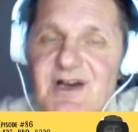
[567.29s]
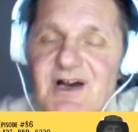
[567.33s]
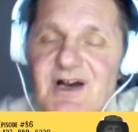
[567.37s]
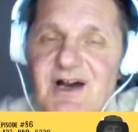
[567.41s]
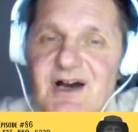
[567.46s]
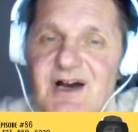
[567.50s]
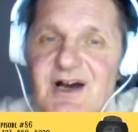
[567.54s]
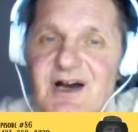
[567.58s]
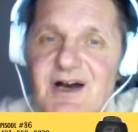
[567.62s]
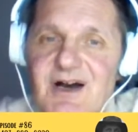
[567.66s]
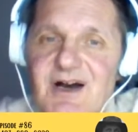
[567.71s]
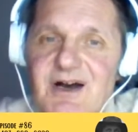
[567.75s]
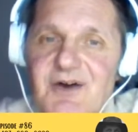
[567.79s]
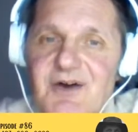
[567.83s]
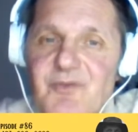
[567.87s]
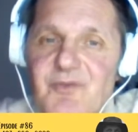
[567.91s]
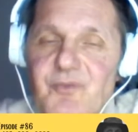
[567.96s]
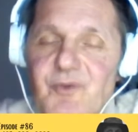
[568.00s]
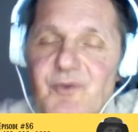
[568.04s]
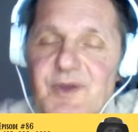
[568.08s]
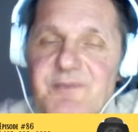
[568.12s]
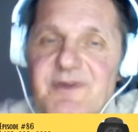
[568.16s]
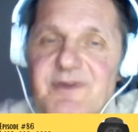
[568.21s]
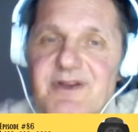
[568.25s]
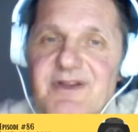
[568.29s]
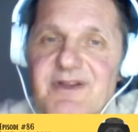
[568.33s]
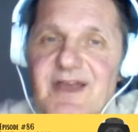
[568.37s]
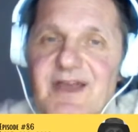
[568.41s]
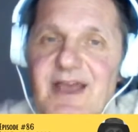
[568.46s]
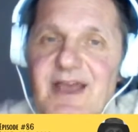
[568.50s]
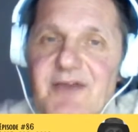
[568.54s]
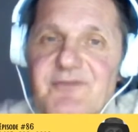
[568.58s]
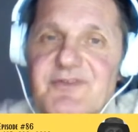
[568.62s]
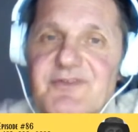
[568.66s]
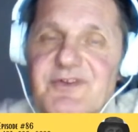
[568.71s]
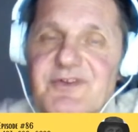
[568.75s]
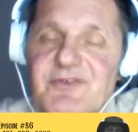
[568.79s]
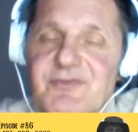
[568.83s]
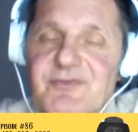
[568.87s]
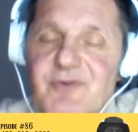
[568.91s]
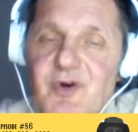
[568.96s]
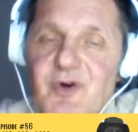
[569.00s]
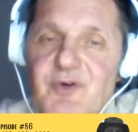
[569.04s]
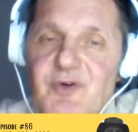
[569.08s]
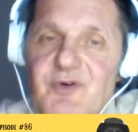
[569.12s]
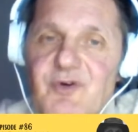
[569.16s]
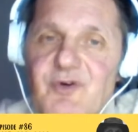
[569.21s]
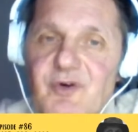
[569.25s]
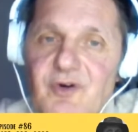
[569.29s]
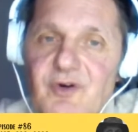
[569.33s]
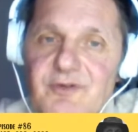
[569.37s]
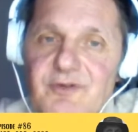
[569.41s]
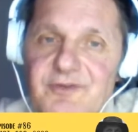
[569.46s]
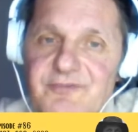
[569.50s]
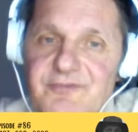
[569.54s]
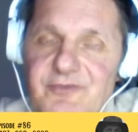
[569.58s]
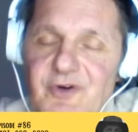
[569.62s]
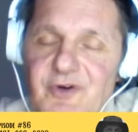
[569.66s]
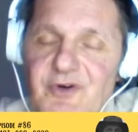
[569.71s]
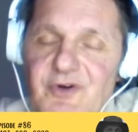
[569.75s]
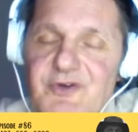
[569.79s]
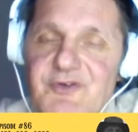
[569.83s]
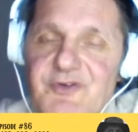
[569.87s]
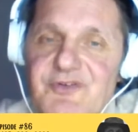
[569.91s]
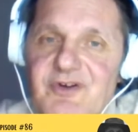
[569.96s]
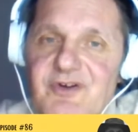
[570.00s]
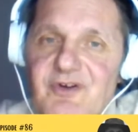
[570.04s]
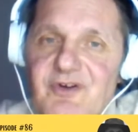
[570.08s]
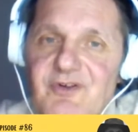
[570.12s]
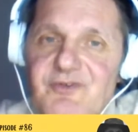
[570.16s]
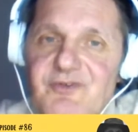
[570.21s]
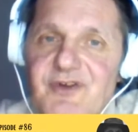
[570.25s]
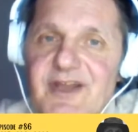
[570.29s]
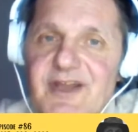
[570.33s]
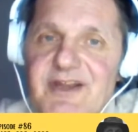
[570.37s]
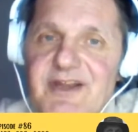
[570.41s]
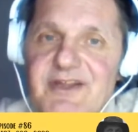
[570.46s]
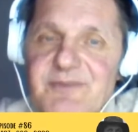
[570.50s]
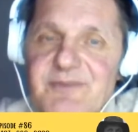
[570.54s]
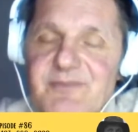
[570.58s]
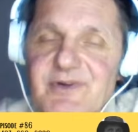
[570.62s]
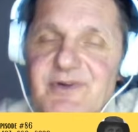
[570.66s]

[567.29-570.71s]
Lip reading: Women have this focus already,